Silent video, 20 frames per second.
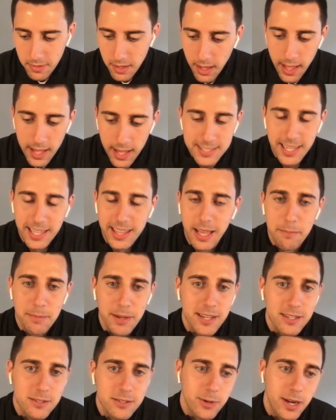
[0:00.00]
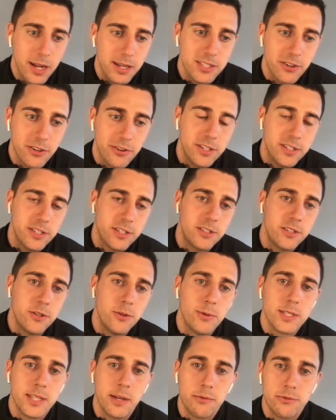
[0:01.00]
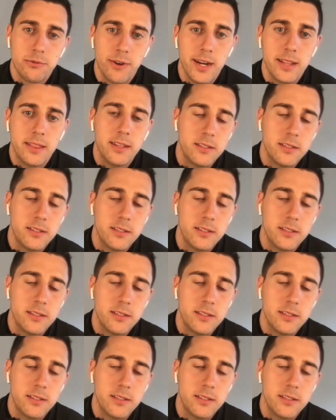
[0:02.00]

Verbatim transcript: I say that because what I started to do was I was writing